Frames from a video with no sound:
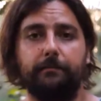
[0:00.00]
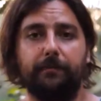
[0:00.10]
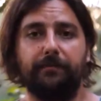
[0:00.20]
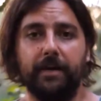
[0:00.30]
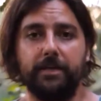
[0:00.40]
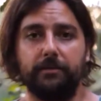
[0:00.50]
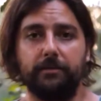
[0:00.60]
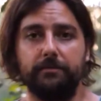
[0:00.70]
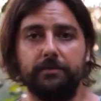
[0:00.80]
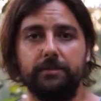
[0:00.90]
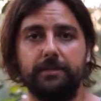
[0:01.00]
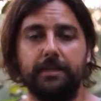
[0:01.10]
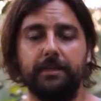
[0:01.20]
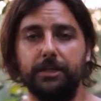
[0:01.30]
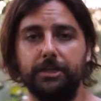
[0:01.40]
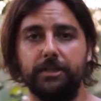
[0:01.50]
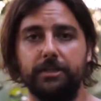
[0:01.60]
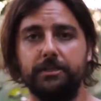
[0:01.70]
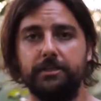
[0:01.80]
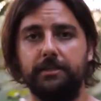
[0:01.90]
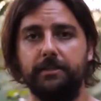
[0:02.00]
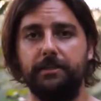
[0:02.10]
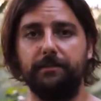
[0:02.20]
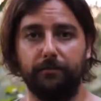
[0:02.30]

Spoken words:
professionals, technicians